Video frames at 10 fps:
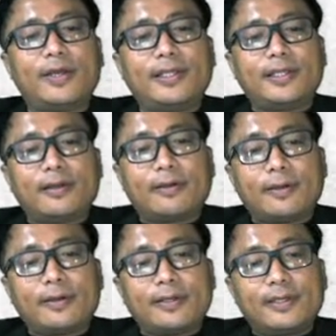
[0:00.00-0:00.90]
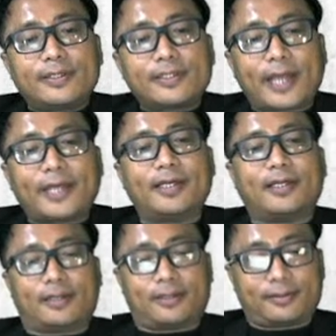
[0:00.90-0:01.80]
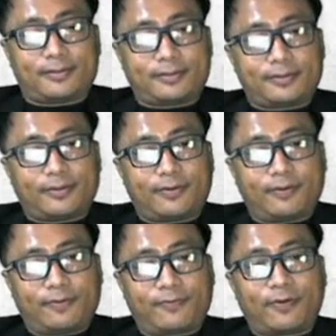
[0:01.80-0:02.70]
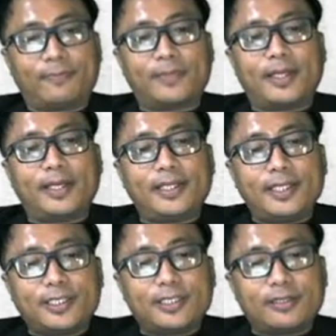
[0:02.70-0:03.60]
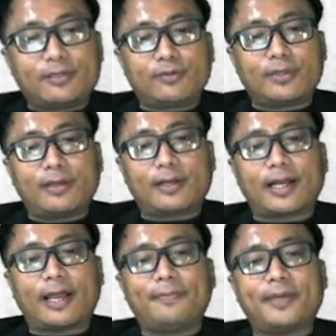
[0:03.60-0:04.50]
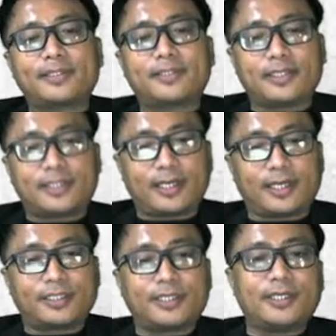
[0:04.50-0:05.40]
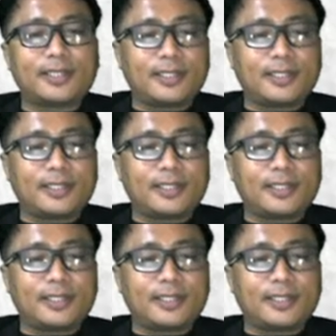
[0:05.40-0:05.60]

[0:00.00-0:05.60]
the cycle from the initial to the climax stage is a